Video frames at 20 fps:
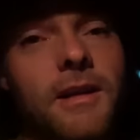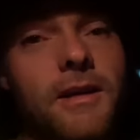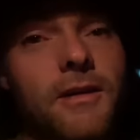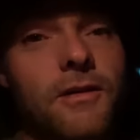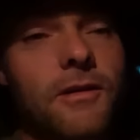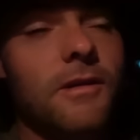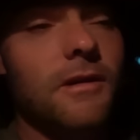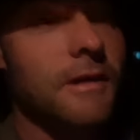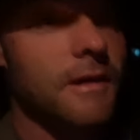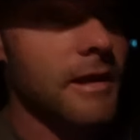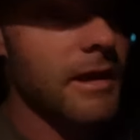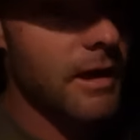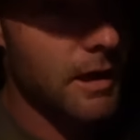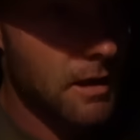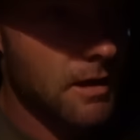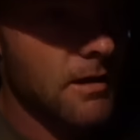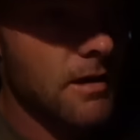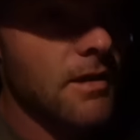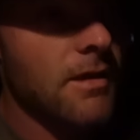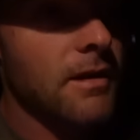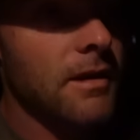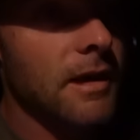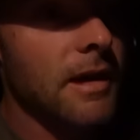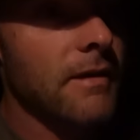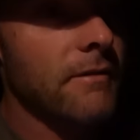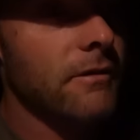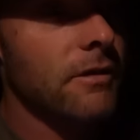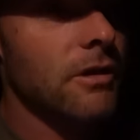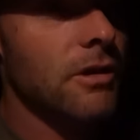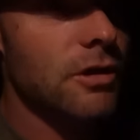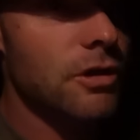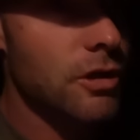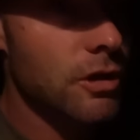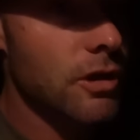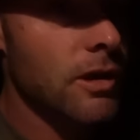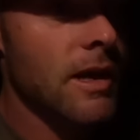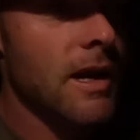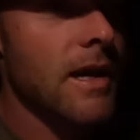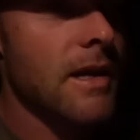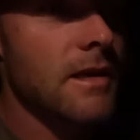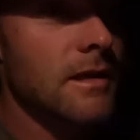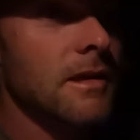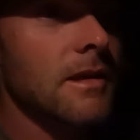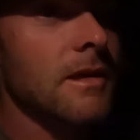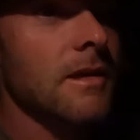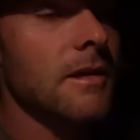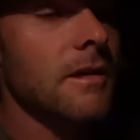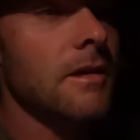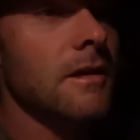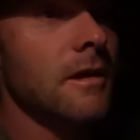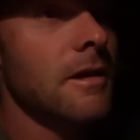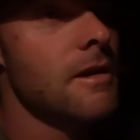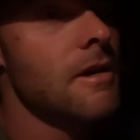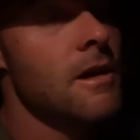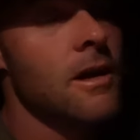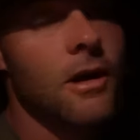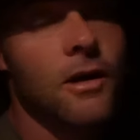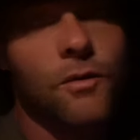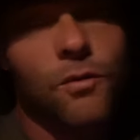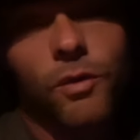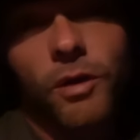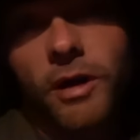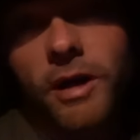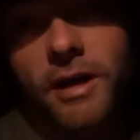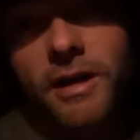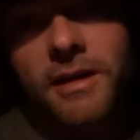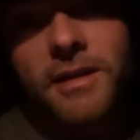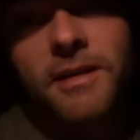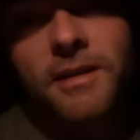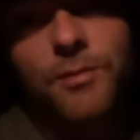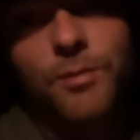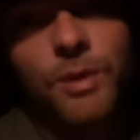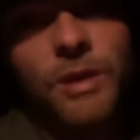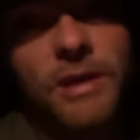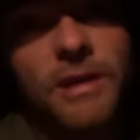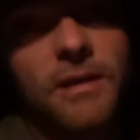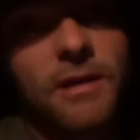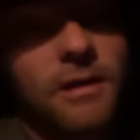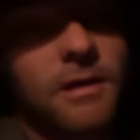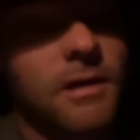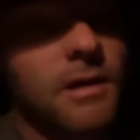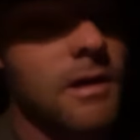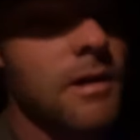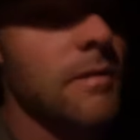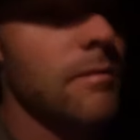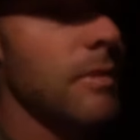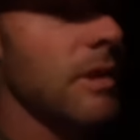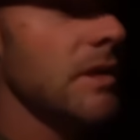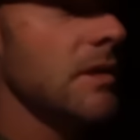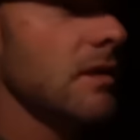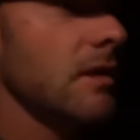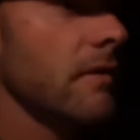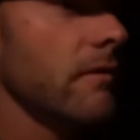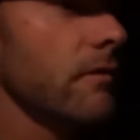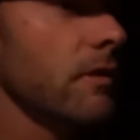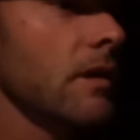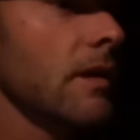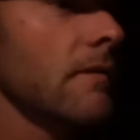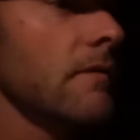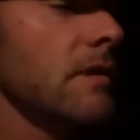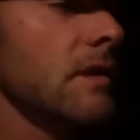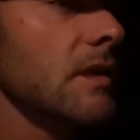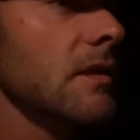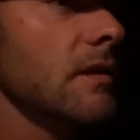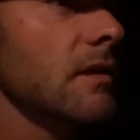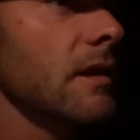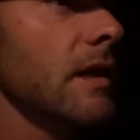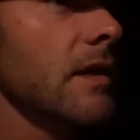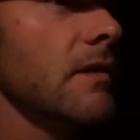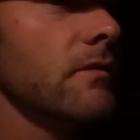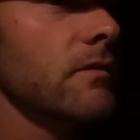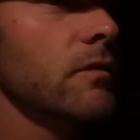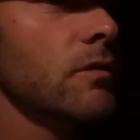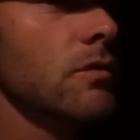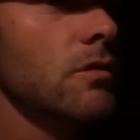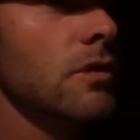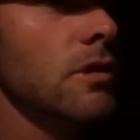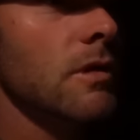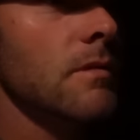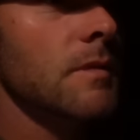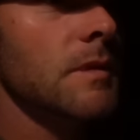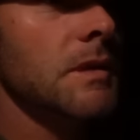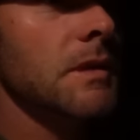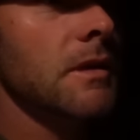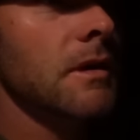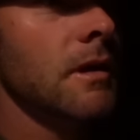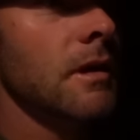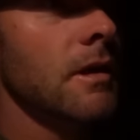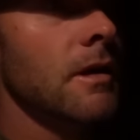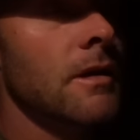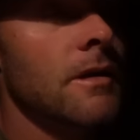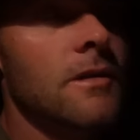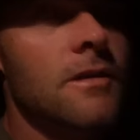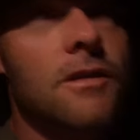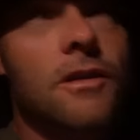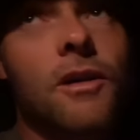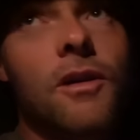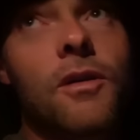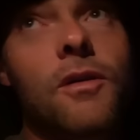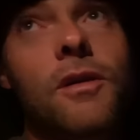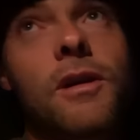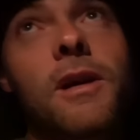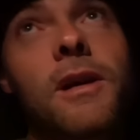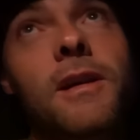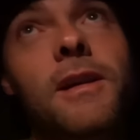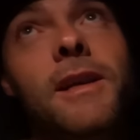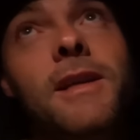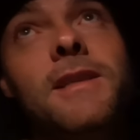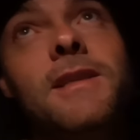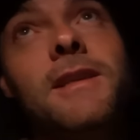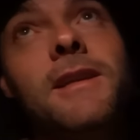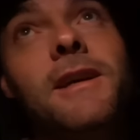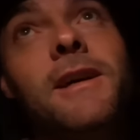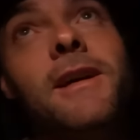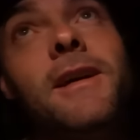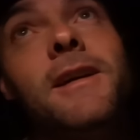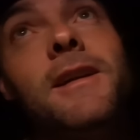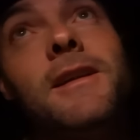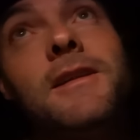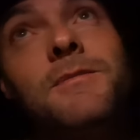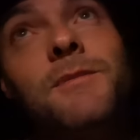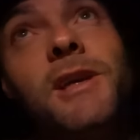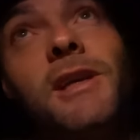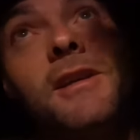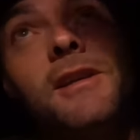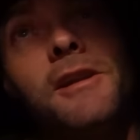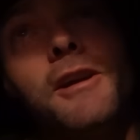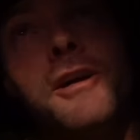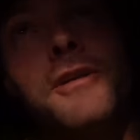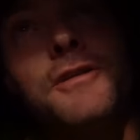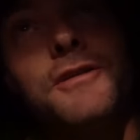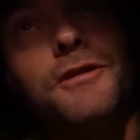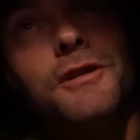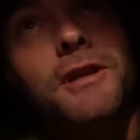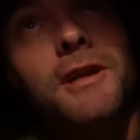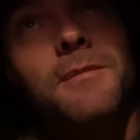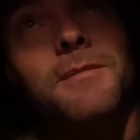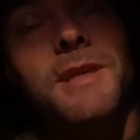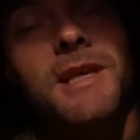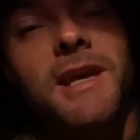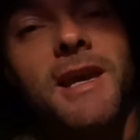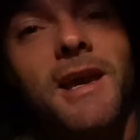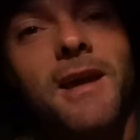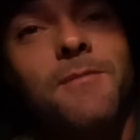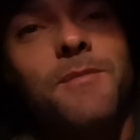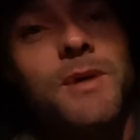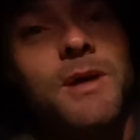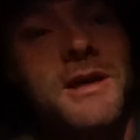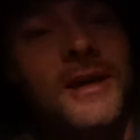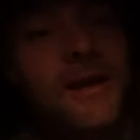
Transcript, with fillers: elk. And I think I have a good idea on where I need to be based off what I've seen the last few trips. So let's uh, let's make the long journey up to camp